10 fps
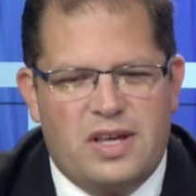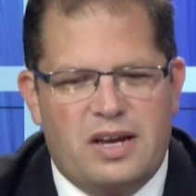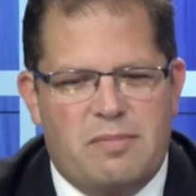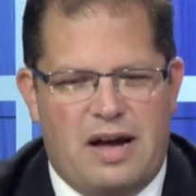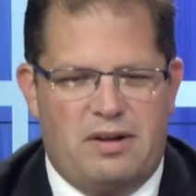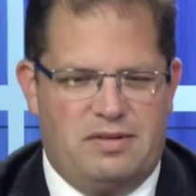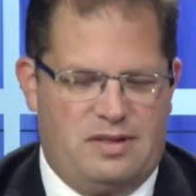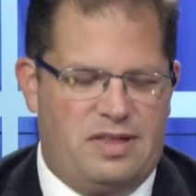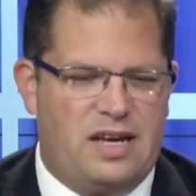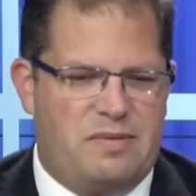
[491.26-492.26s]
think
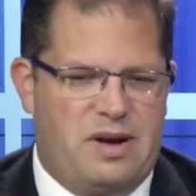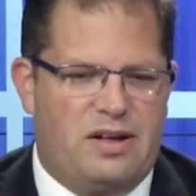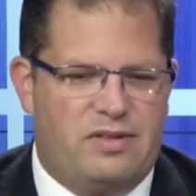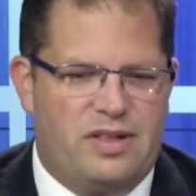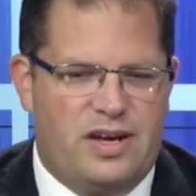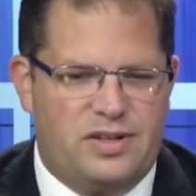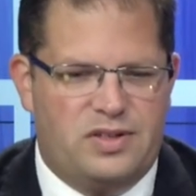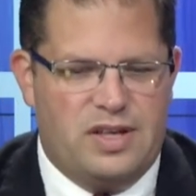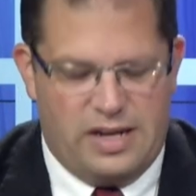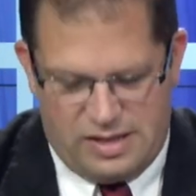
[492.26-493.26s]
about this,
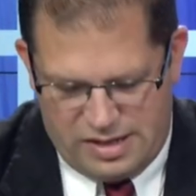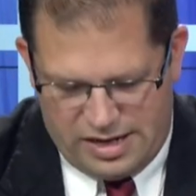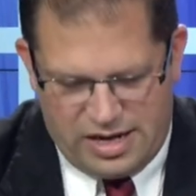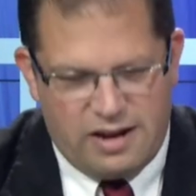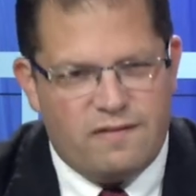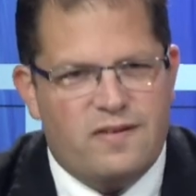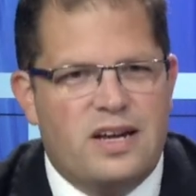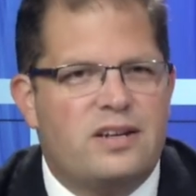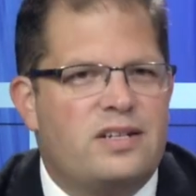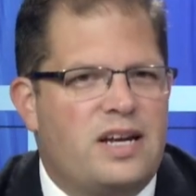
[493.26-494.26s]
that if
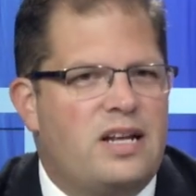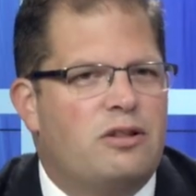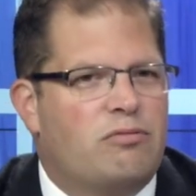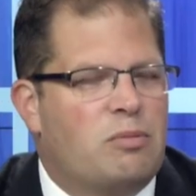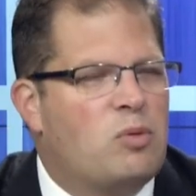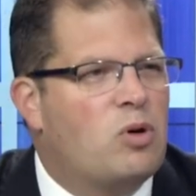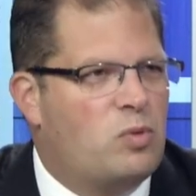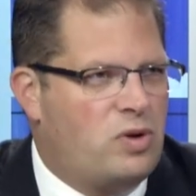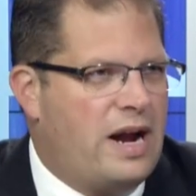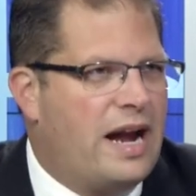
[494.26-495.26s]
indeed the report
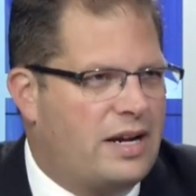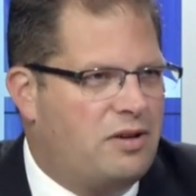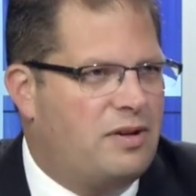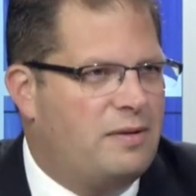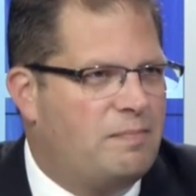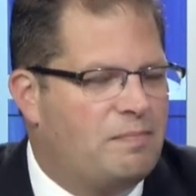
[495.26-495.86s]
were accurate,